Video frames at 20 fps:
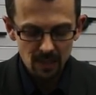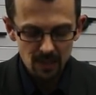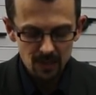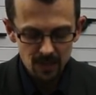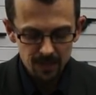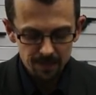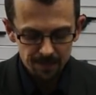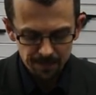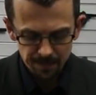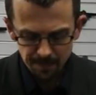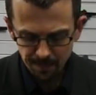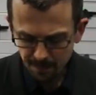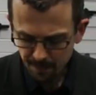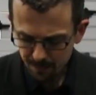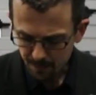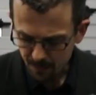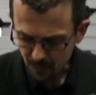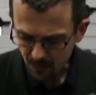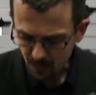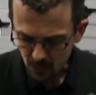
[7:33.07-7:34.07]

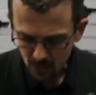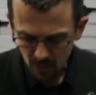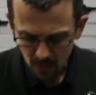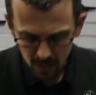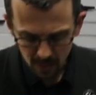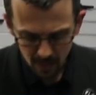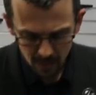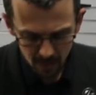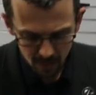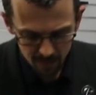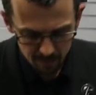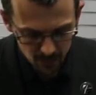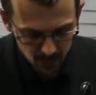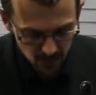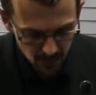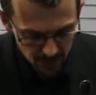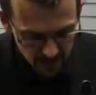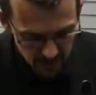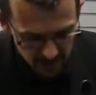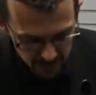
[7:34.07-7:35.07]
guns.
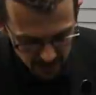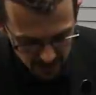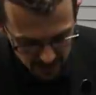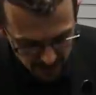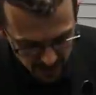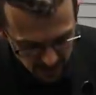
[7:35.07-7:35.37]
So this has